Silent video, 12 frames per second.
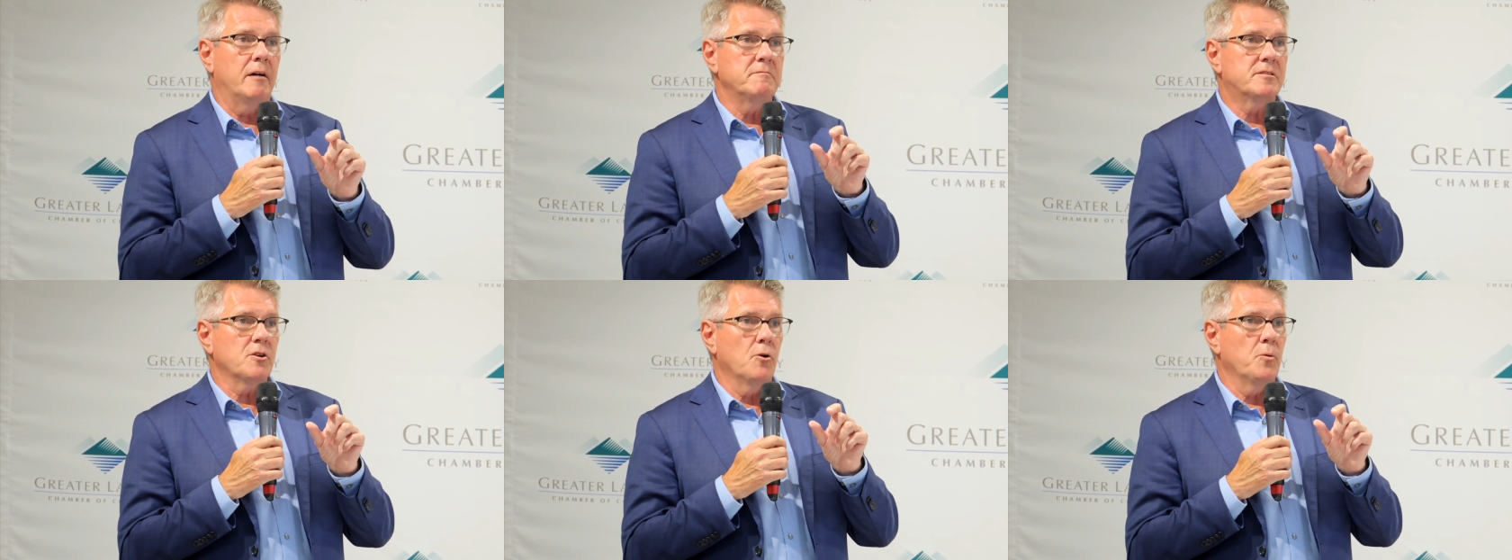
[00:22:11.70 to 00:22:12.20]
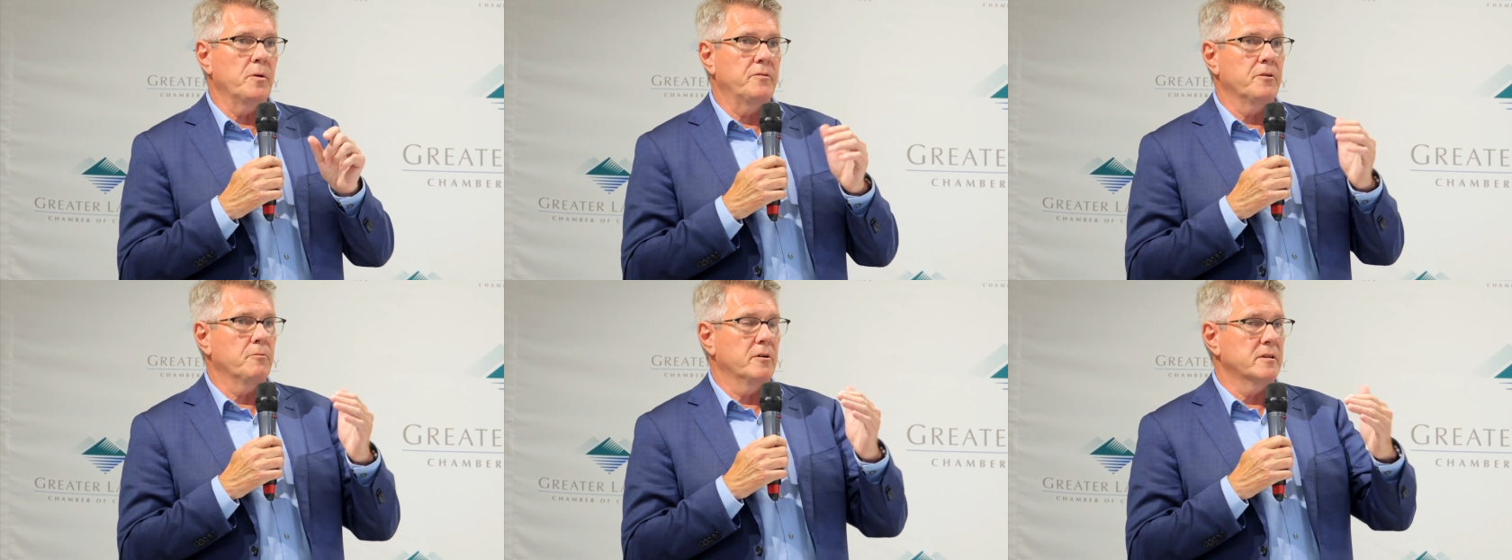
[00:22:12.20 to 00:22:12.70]
So
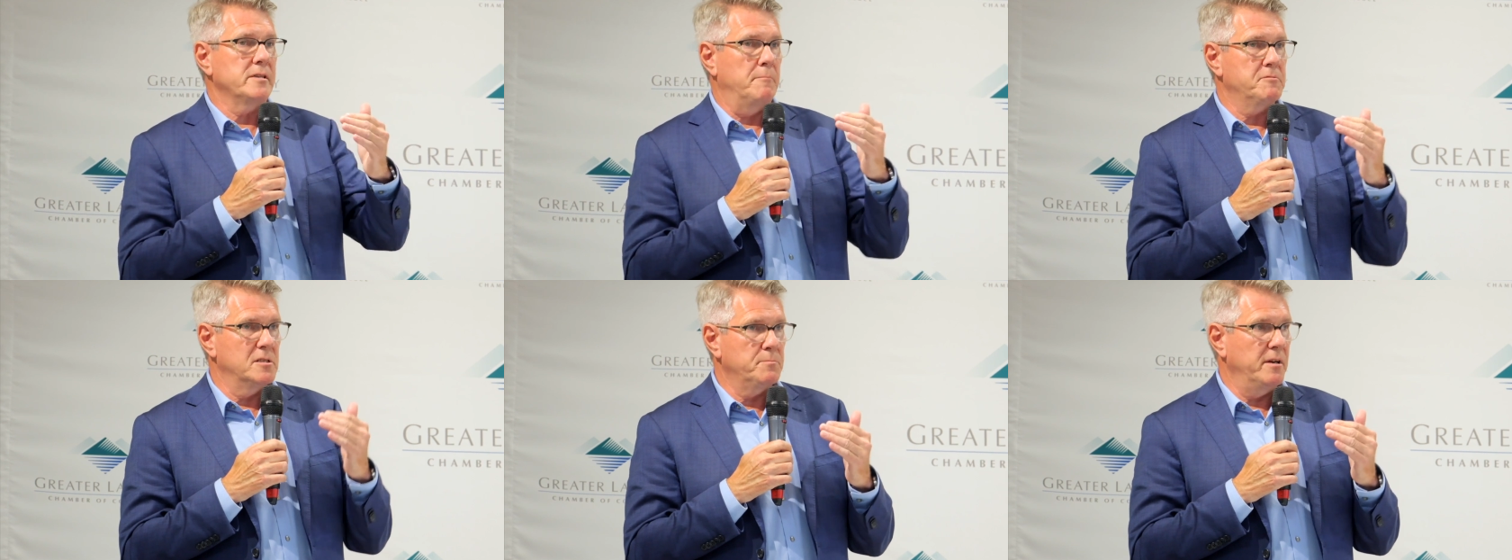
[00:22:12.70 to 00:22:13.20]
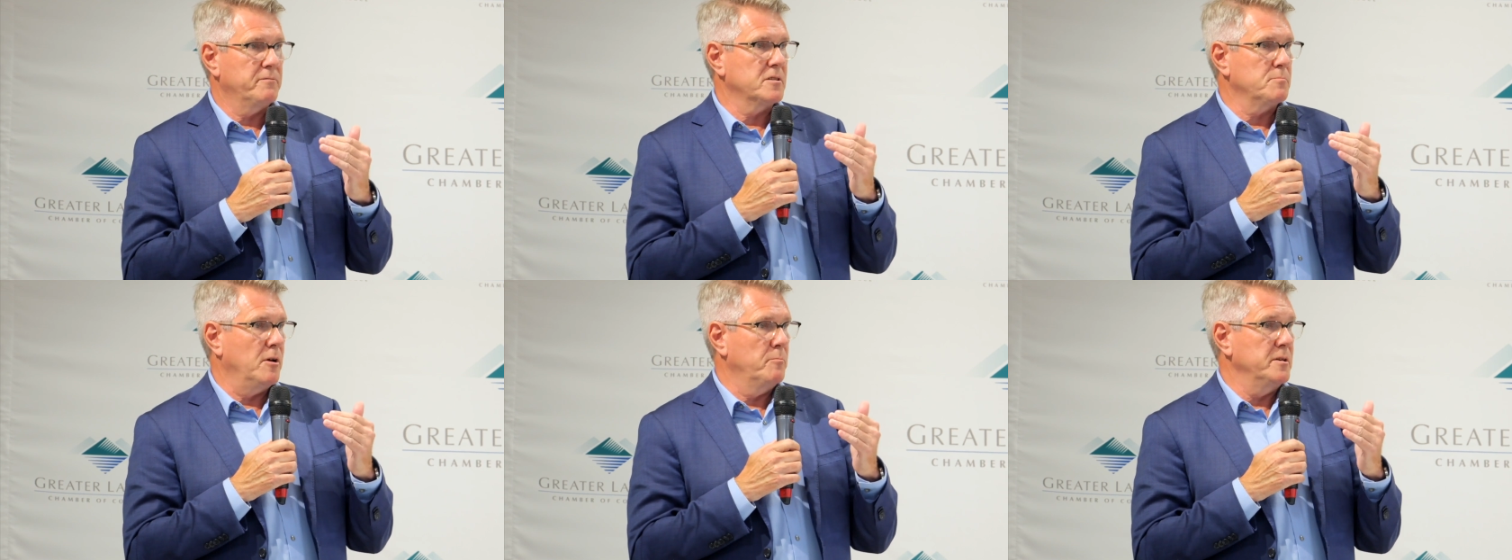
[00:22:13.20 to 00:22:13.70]
there were exemptions made for
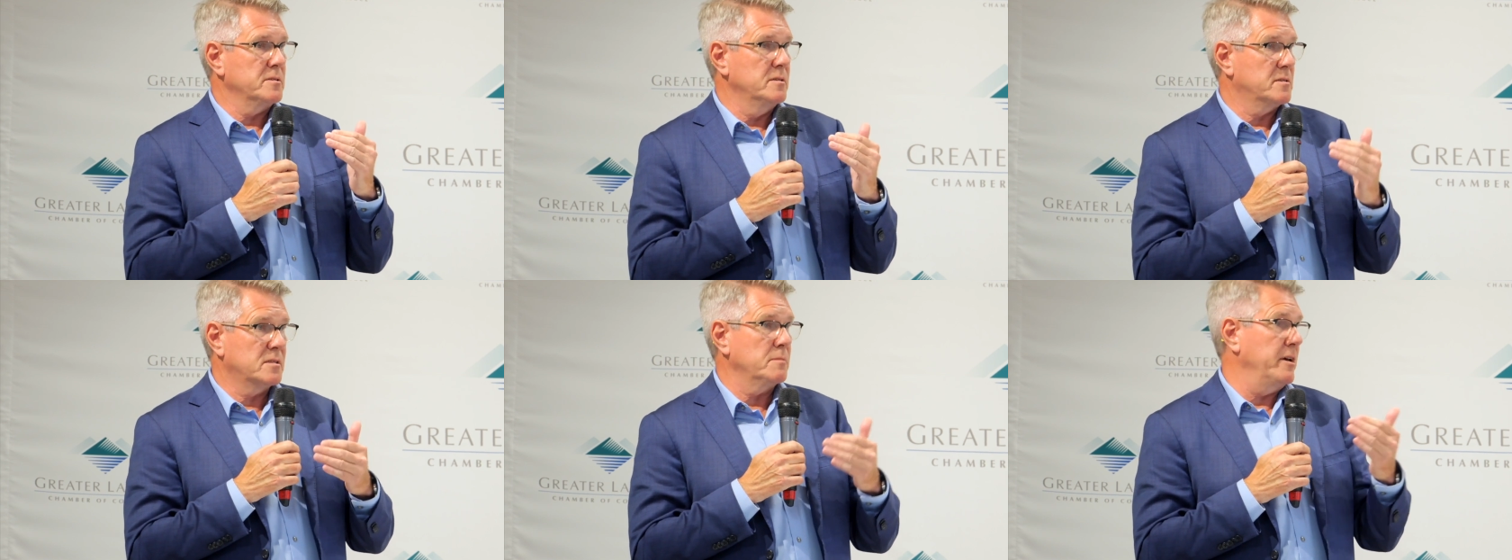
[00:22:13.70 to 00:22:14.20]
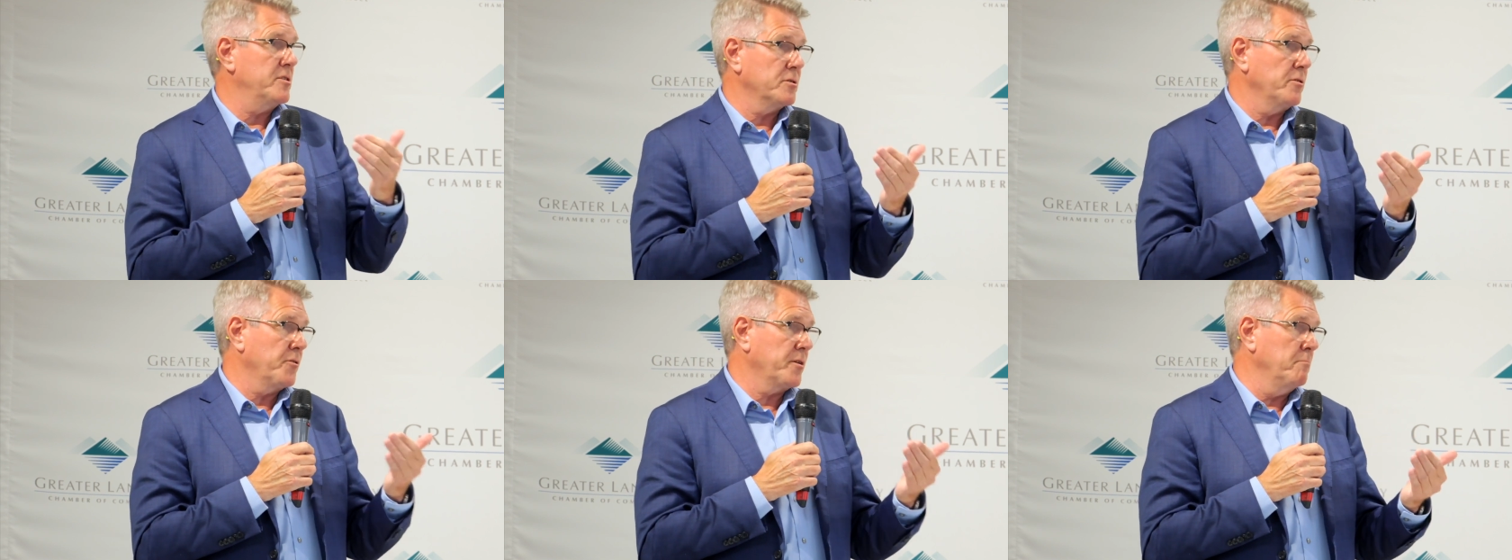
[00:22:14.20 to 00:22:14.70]
small businesses to make
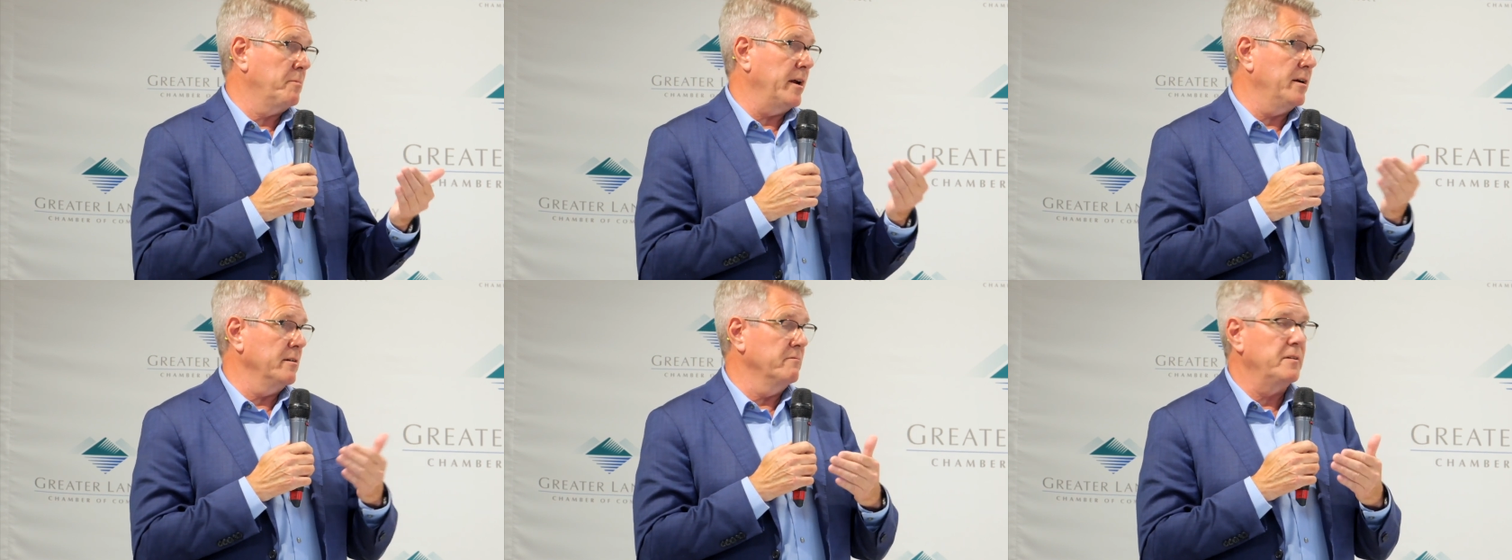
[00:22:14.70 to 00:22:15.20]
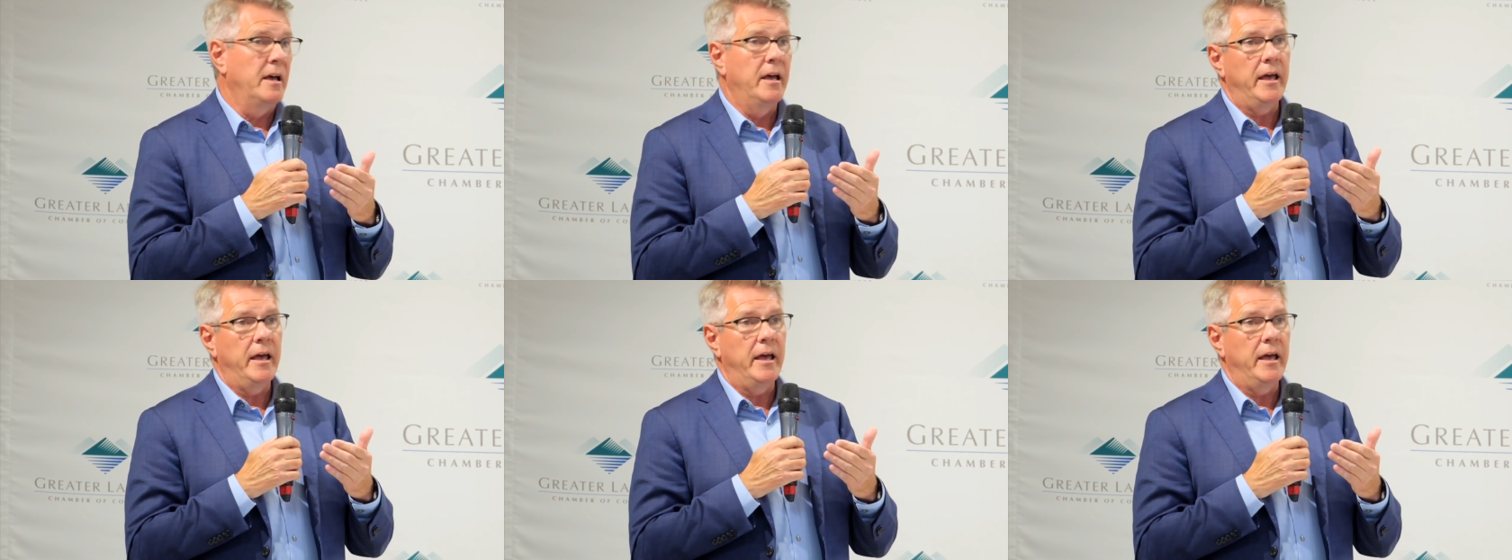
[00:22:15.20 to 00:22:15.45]
sure that they're competitive.